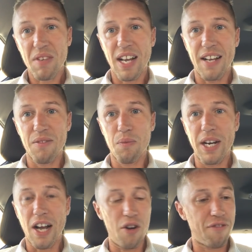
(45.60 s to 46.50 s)
and
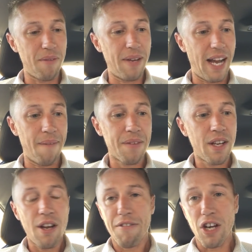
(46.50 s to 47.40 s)
we'll go from there.
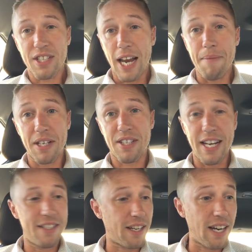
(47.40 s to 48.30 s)
First game of the
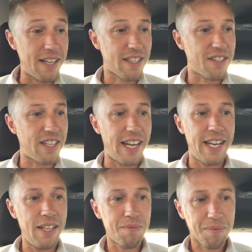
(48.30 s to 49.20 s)
season, Leicester
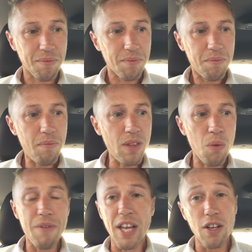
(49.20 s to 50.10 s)
City.
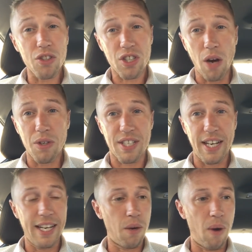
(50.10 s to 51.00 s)
We've then got Stoke
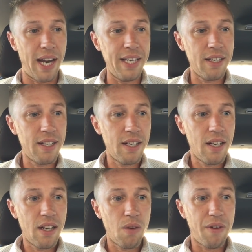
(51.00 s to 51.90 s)
City away.
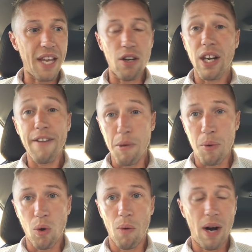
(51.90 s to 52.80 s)
We've then got
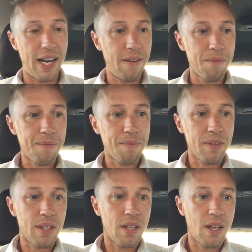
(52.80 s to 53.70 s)
Liverpool away.
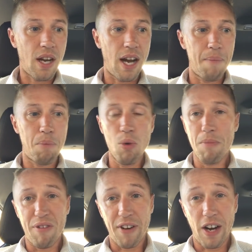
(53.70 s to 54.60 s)

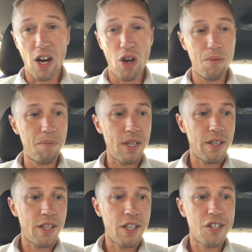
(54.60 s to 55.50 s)
Bournemouth at home,
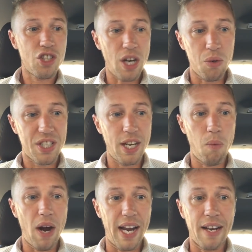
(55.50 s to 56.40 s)
Chelsea
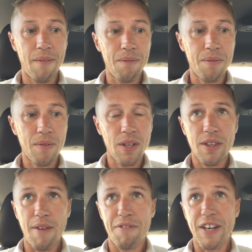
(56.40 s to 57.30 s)
away.
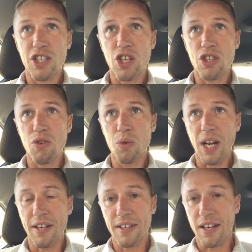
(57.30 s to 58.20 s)
Them fixtures are all
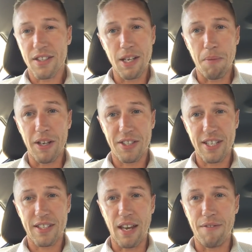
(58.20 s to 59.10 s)
done and dusted by the
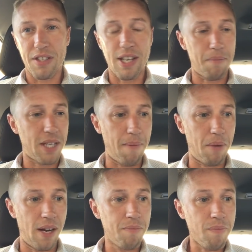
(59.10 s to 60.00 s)
16th of
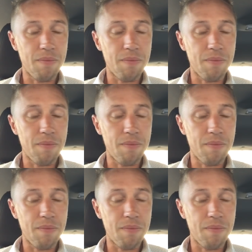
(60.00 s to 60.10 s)
September.